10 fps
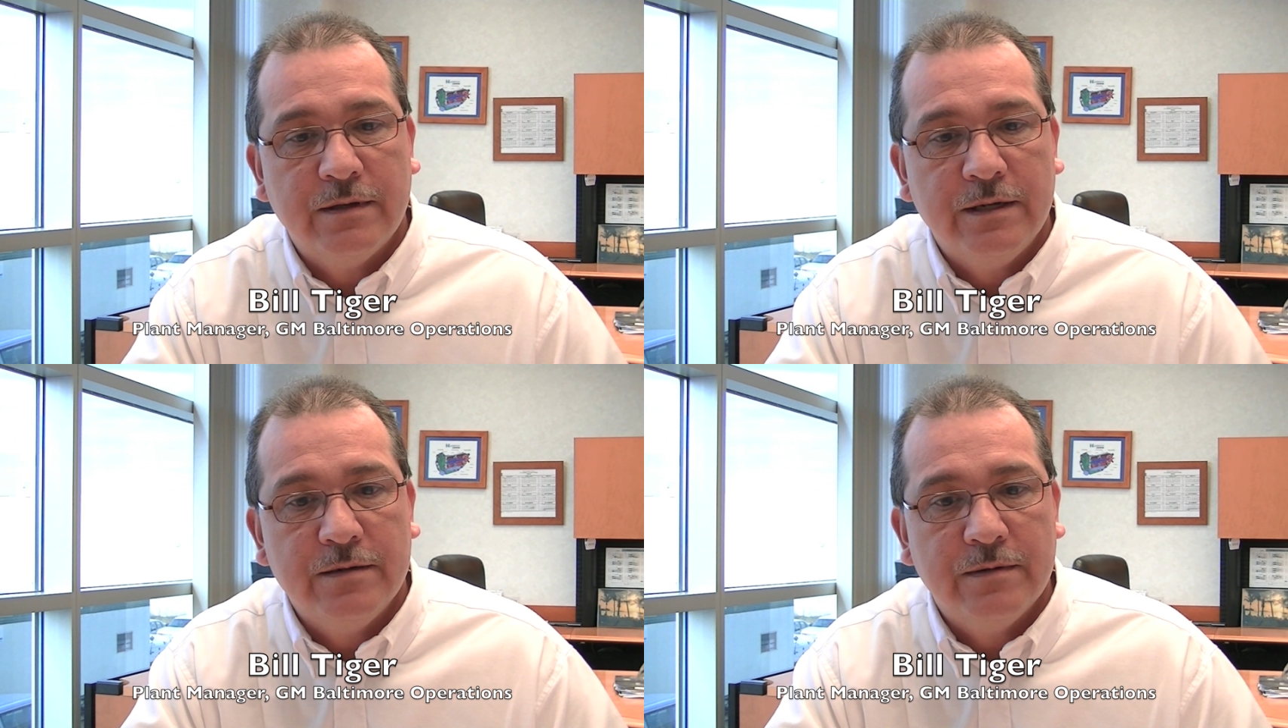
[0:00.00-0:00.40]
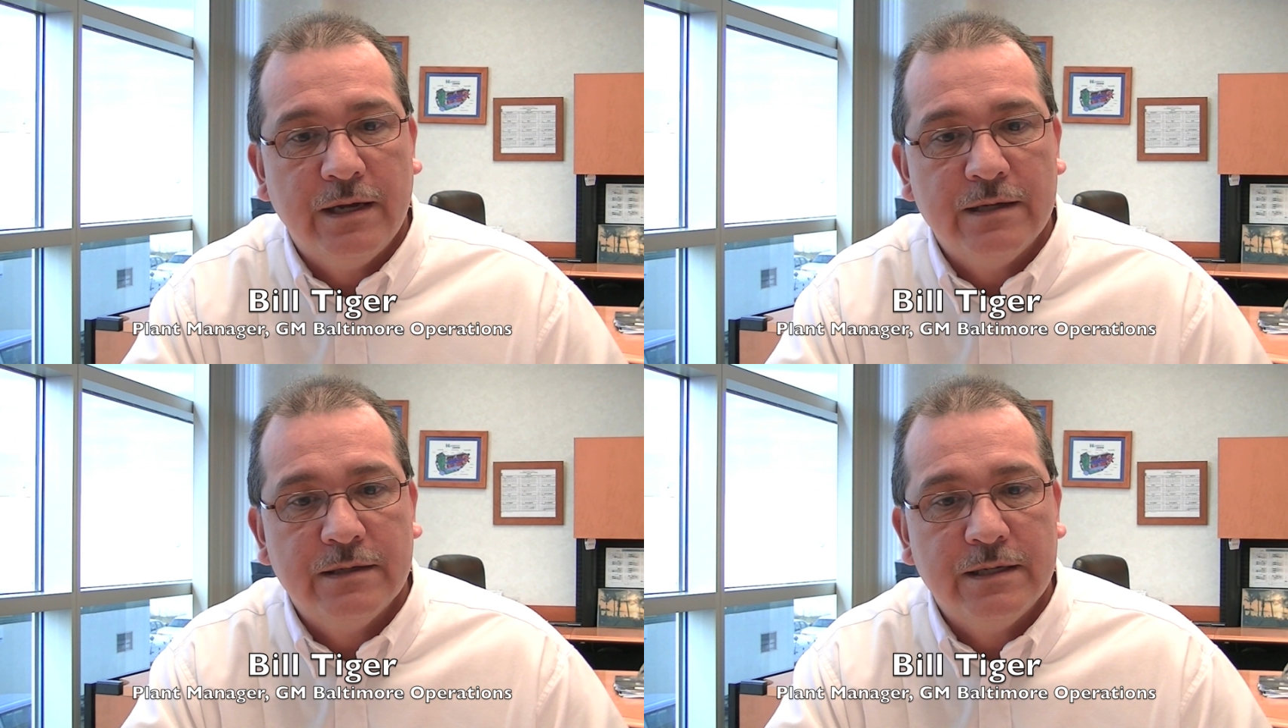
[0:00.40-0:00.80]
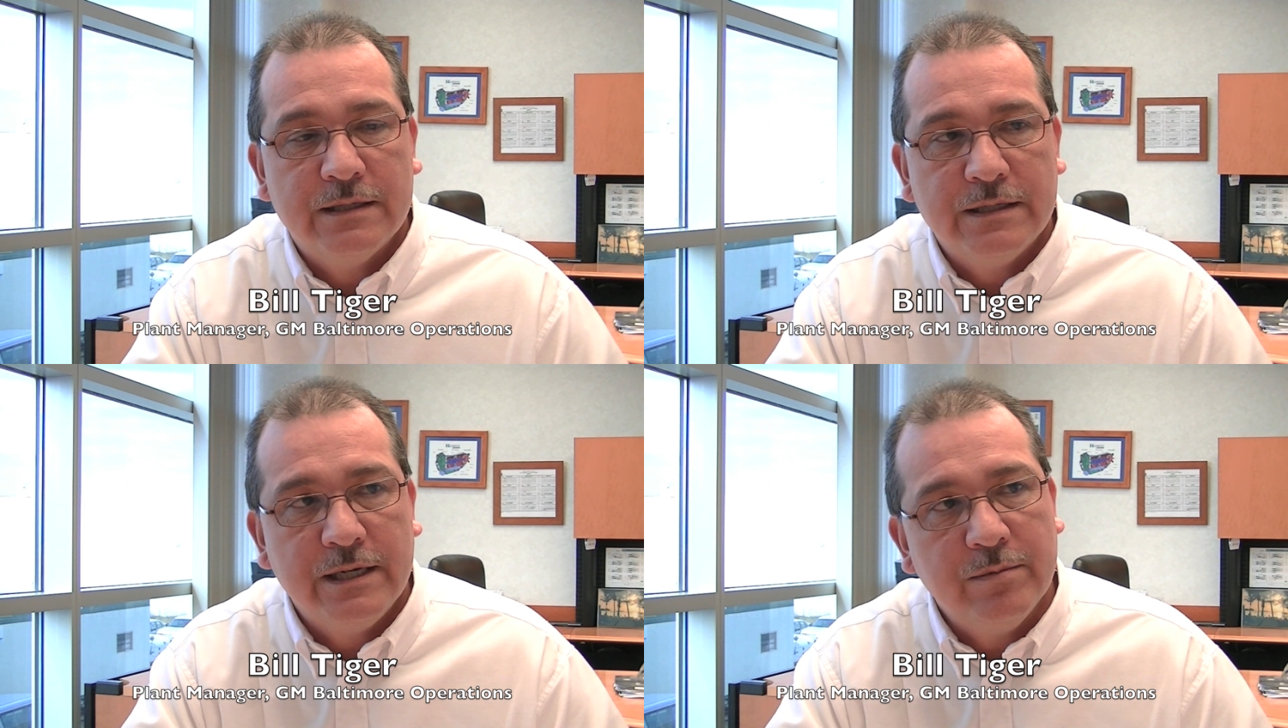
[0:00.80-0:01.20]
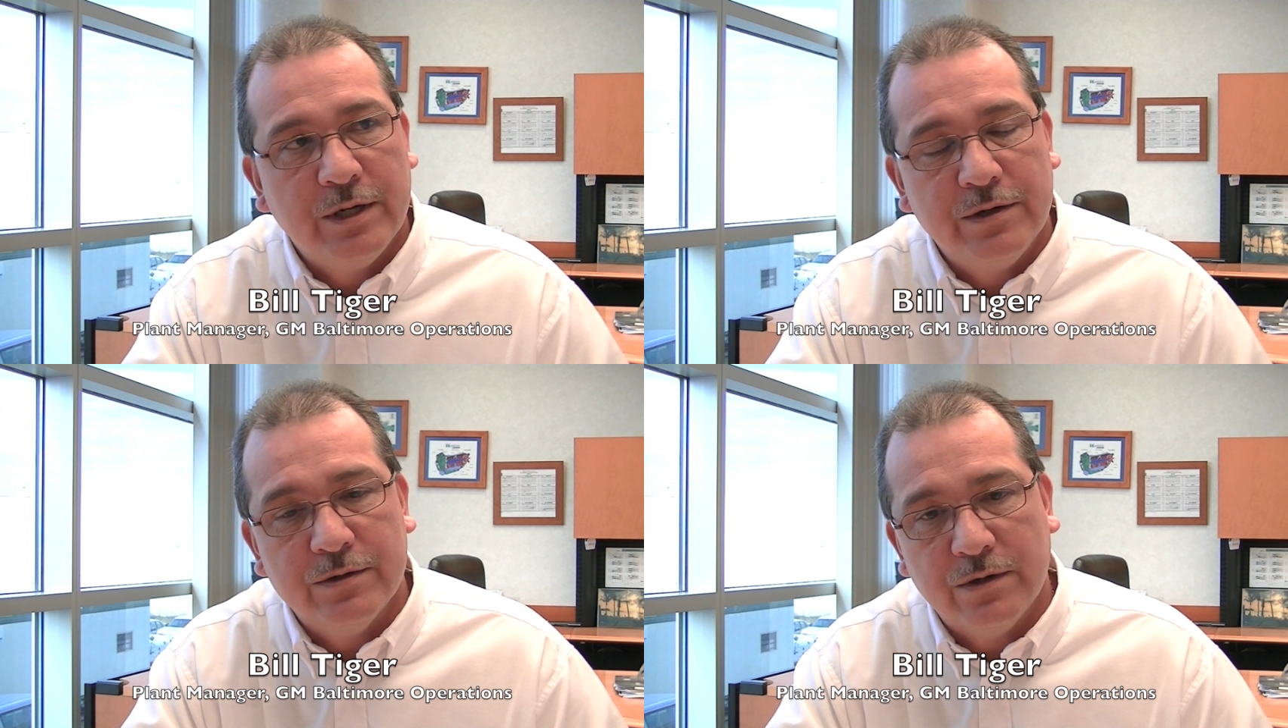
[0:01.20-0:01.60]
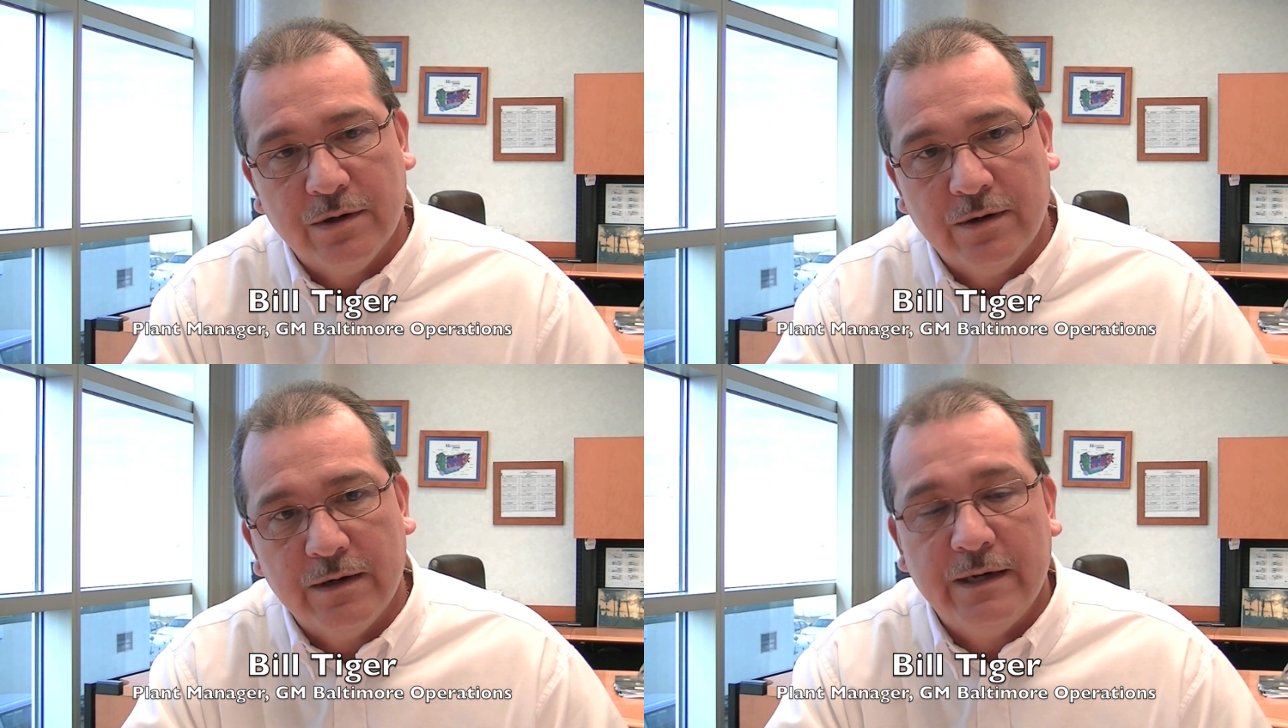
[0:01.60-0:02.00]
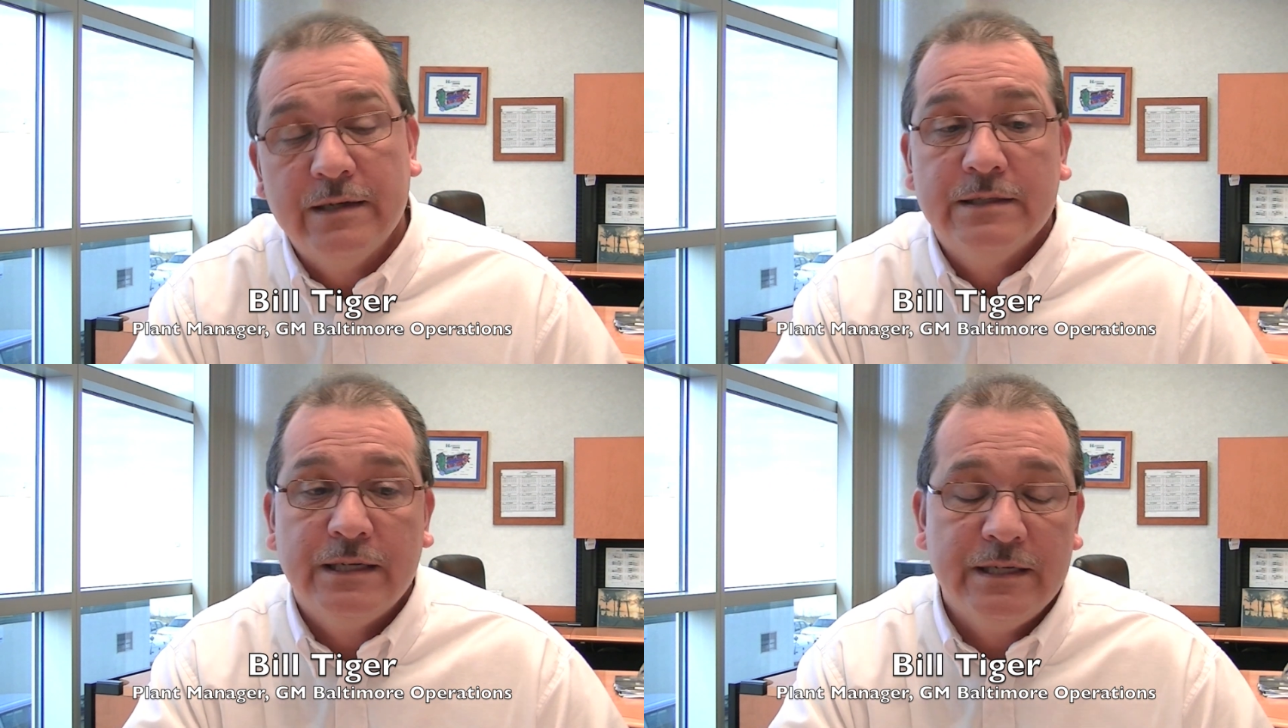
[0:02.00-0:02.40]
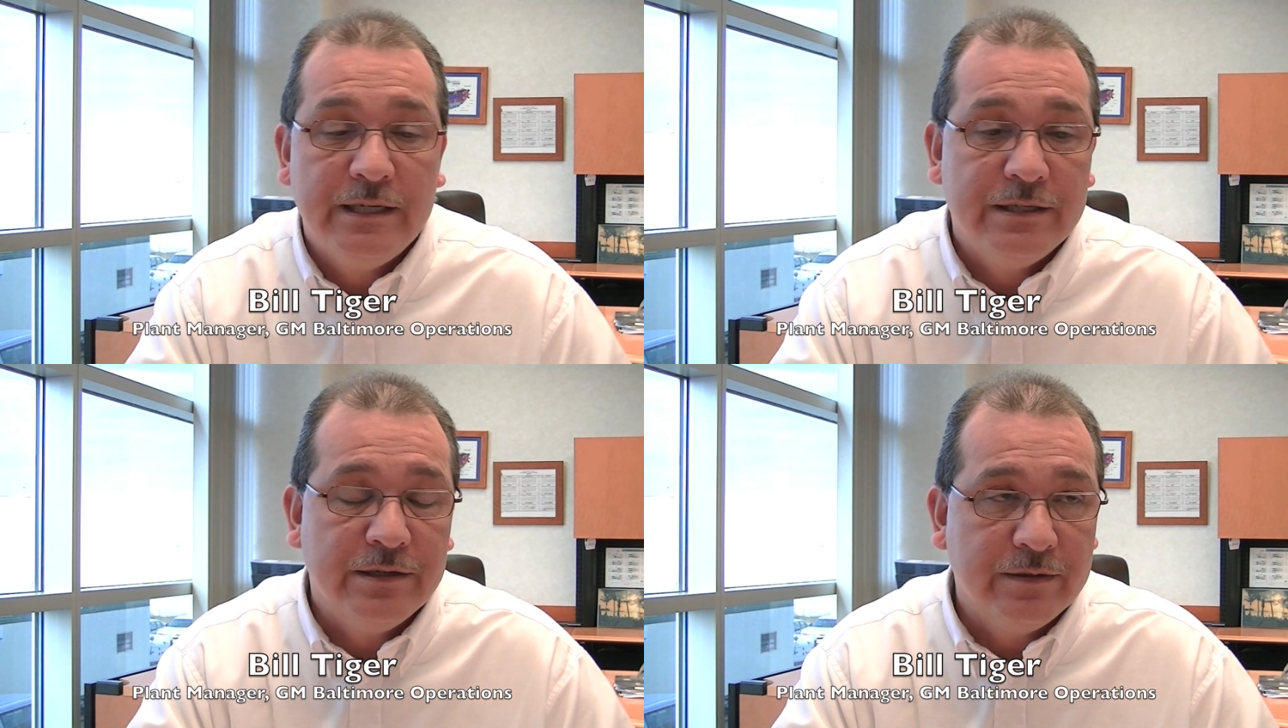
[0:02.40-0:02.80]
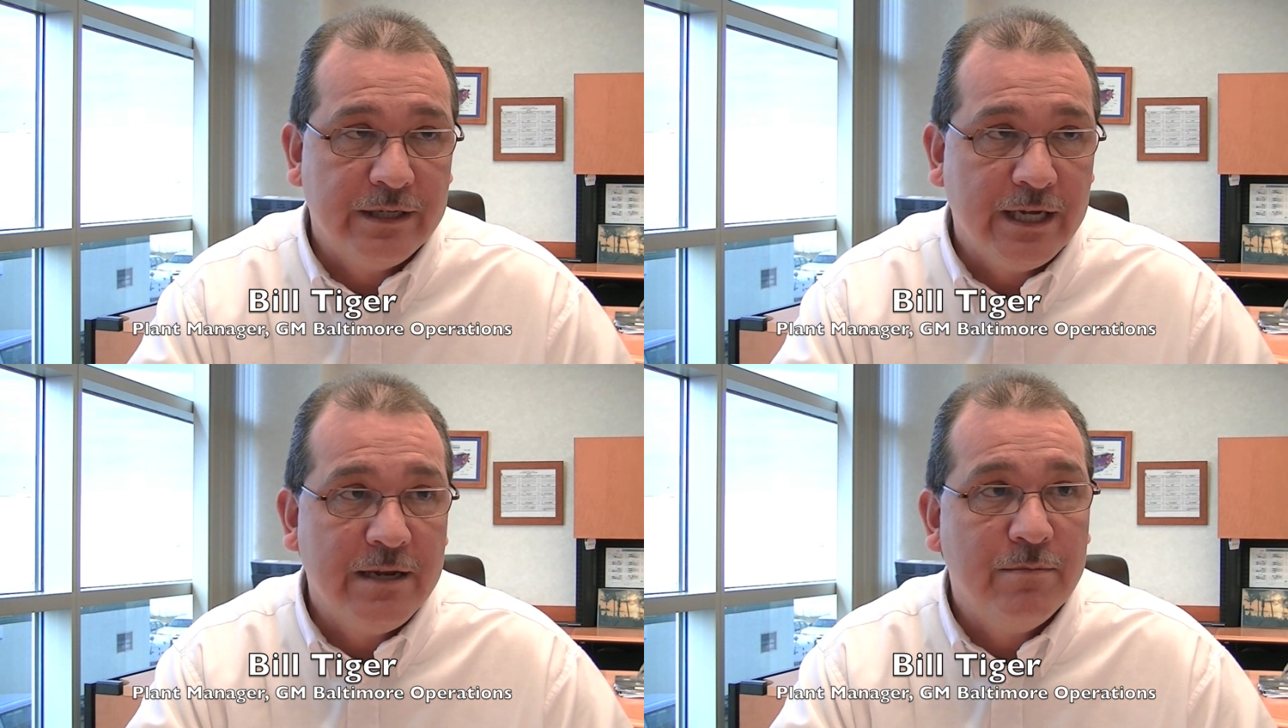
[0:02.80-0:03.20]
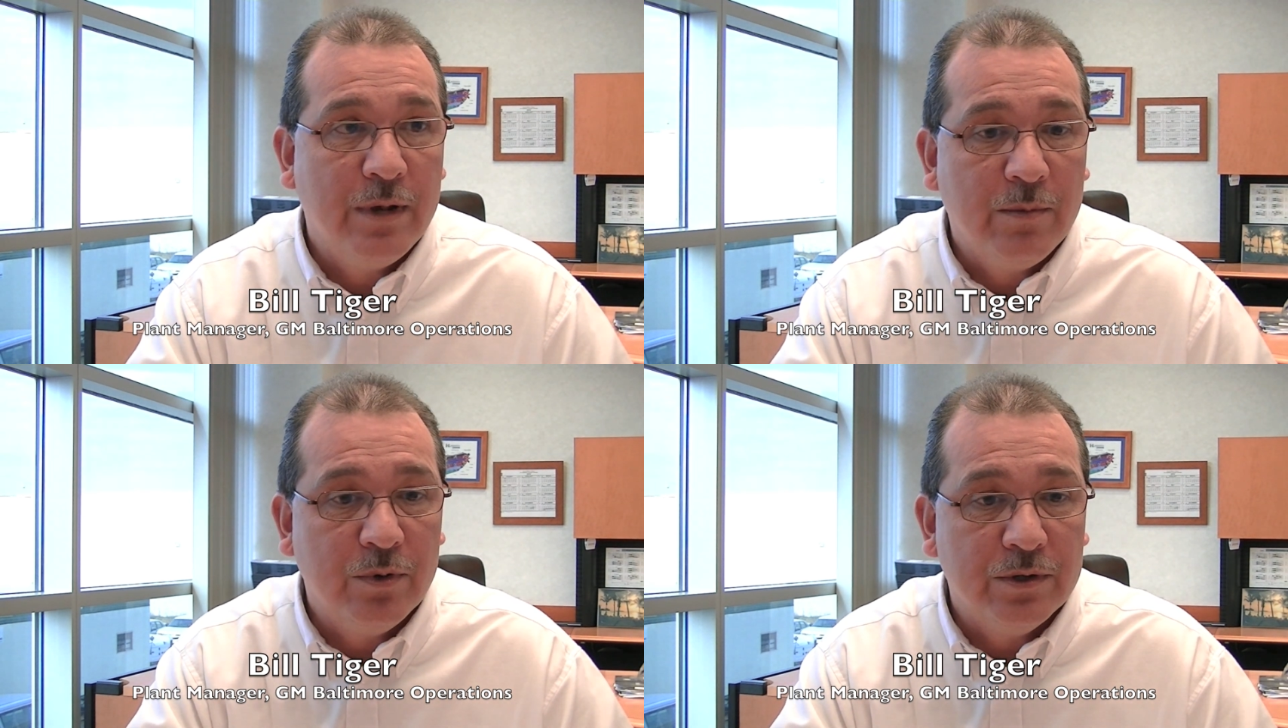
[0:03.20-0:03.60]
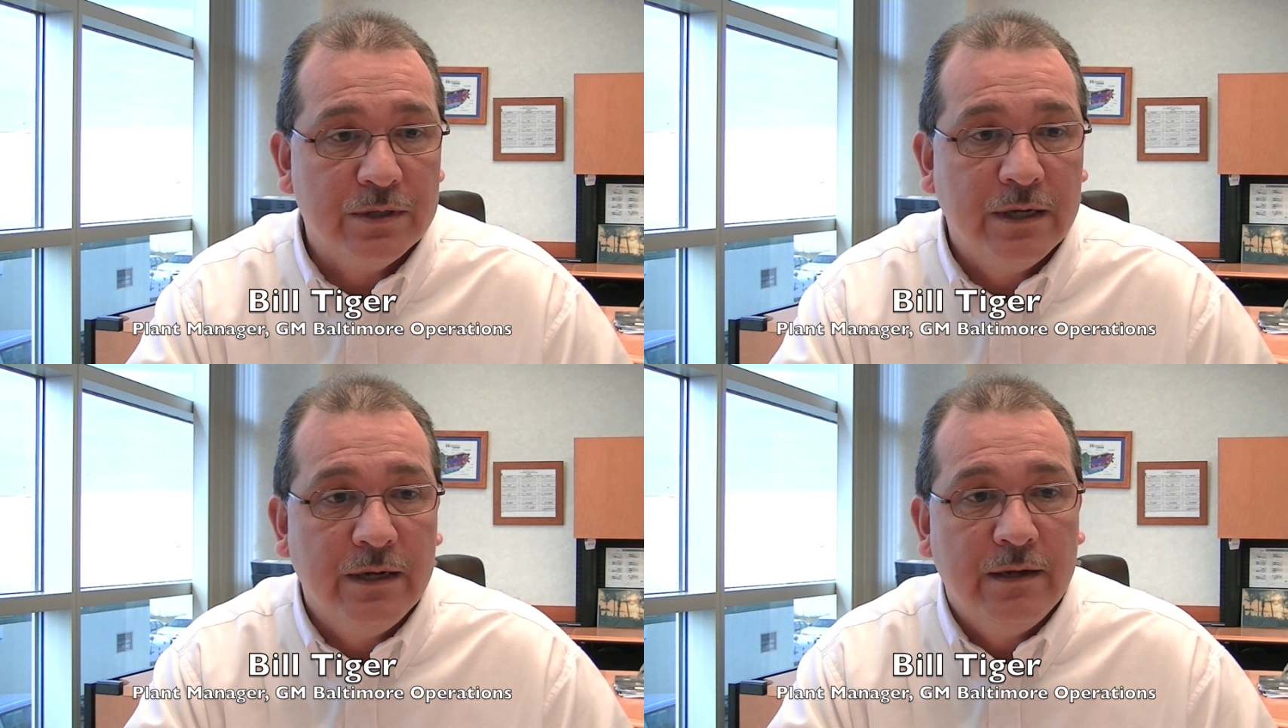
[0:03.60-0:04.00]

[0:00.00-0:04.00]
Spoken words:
the team leaders learn and as they teach their team members,